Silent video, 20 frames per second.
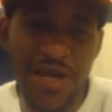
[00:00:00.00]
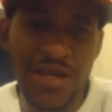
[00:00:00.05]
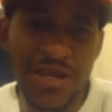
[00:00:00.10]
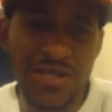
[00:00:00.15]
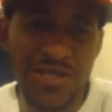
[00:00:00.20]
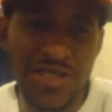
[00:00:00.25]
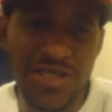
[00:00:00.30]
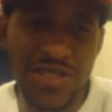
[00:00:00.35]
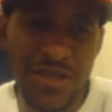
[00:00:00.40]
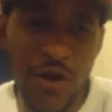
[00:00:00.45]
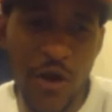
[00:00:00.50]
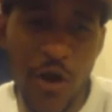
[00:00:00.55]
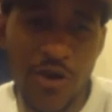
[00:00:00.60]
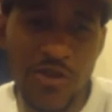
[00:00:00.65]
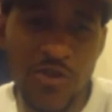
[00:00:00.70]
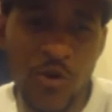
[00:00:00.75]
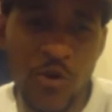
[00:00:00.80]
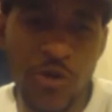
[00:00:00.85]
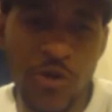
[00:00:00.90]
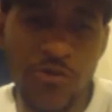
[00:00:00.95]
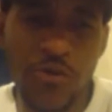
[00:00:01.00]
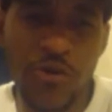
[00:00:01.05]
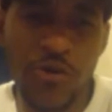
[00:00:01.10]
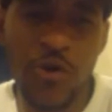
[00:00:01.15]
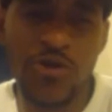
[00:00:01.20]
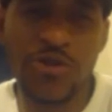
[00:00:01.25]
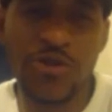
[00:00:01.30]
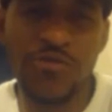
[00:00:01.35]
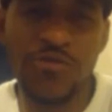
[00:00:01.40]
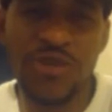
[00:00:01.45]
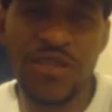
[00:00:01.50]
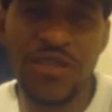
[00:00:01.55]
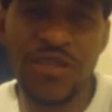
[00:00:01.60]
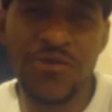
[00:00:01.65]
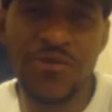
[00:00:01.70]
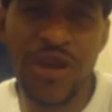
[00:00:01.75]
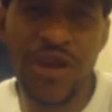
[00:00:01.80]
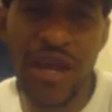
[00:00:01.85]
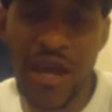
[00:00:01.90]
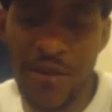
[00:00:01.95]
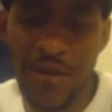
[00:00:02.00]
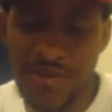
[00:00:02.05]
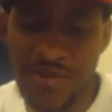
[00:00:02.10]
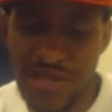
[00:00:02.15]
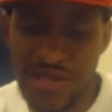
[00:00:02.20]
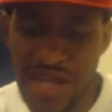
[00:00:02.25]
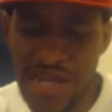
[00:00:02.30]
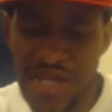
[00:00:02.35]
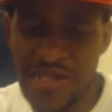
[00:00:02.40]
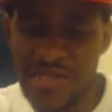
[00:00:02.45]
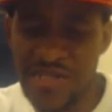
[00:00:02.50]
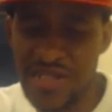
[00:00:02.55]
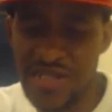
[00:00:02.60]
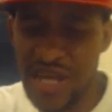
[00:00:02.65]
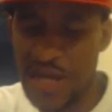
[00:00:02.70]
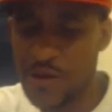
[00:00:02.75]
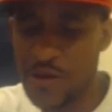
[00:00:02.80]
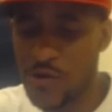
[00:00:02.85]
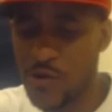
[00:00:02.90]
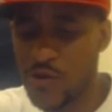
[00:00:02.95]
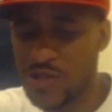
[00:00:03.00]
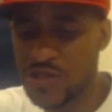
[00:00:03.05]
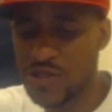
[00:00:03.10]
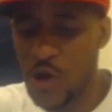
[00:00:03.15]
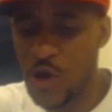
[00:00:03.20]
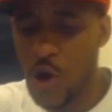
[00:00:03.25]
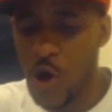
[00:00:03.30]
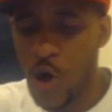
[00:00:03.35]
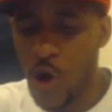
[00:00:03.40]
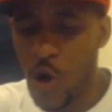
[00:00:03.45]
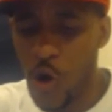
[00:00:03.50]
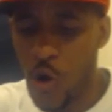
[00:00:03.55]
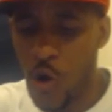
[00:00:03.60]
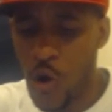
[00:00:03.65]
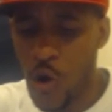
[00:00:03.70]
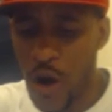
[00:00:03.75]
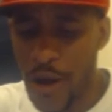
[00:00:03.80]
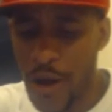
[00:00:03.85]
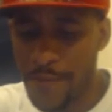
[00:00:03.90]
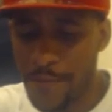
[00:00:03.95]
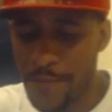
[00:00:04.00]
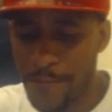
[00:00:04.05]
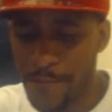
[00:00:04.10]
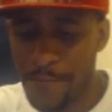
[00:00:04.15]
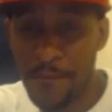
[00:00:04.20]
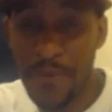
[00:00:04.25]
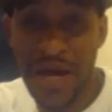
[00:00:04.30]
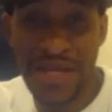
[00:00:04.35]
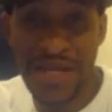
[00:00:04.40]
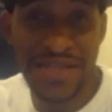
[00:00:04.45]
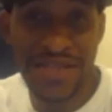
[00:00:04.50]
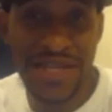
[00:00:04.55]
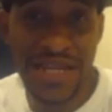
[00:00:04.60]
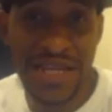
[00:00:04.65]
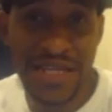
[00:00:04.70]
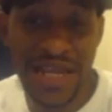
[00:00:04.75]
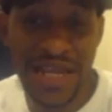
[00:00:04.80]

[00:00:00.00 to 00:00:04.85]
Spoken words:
Seahawks on the road to beat the Rams in St. Louis on Monday